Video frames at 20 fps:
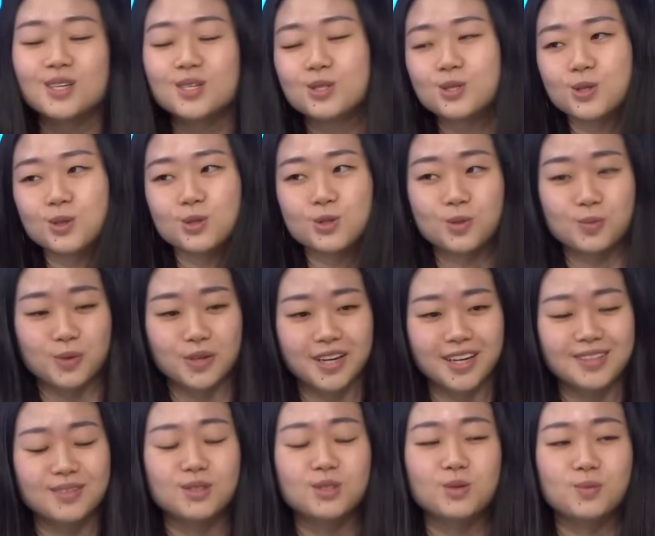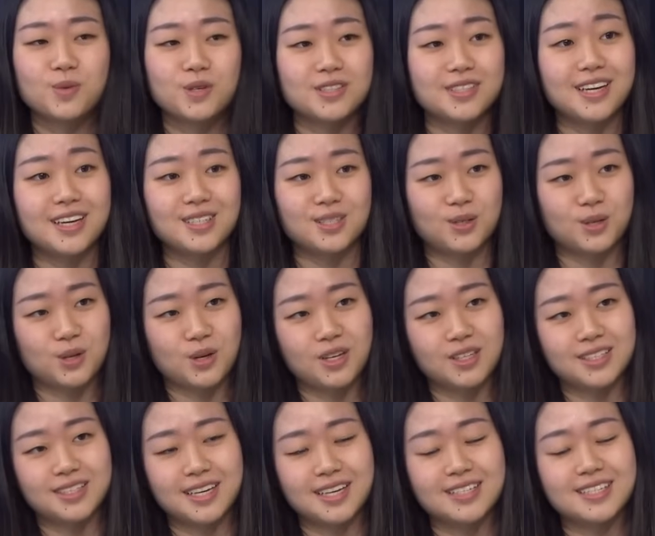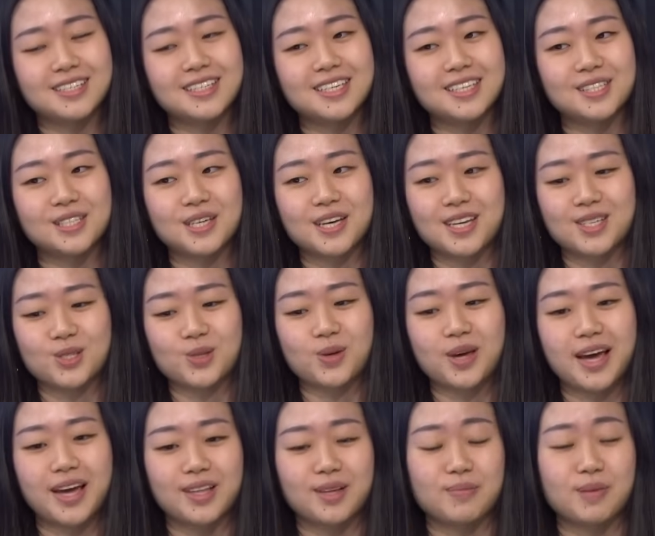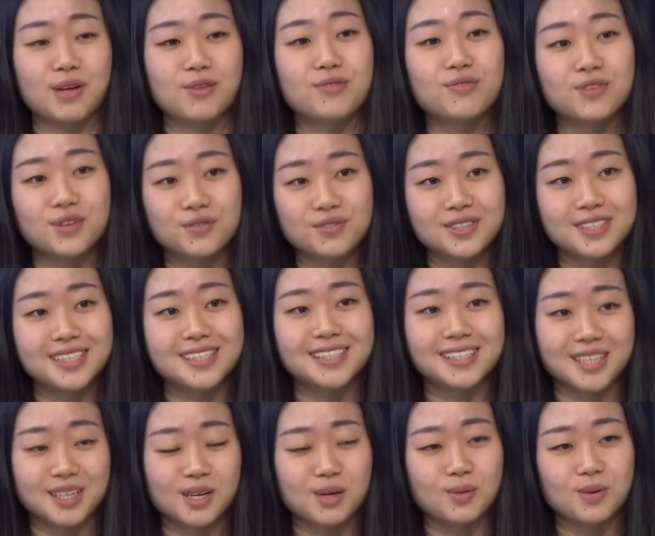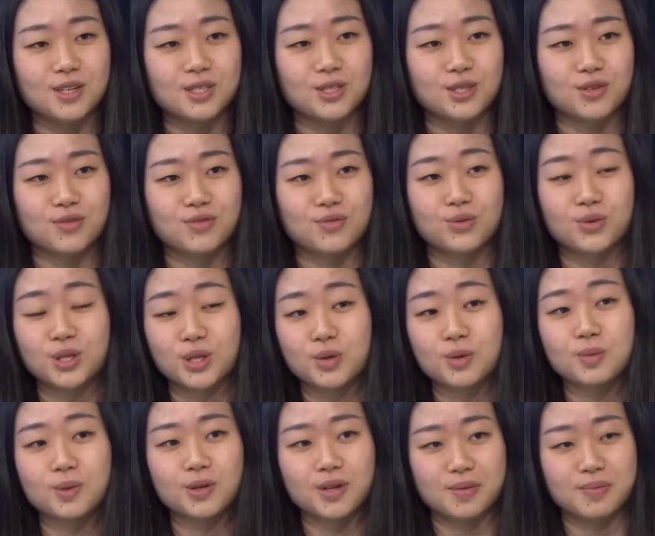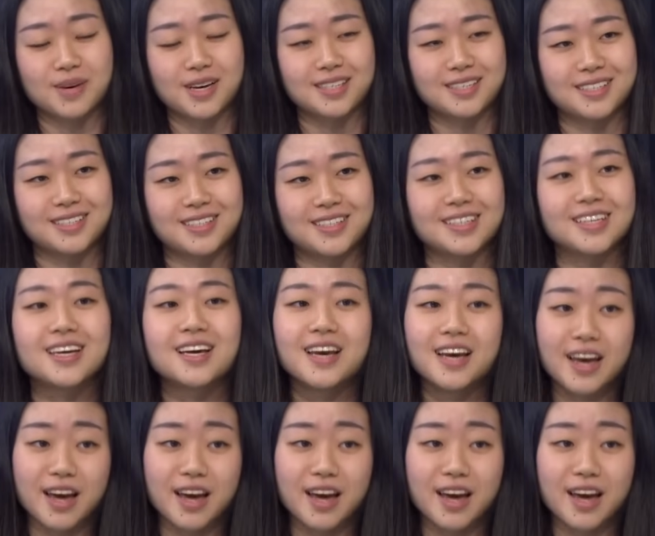Mm. So to put, to put that into context, India has to add about 50 gigawatts of renewable capacity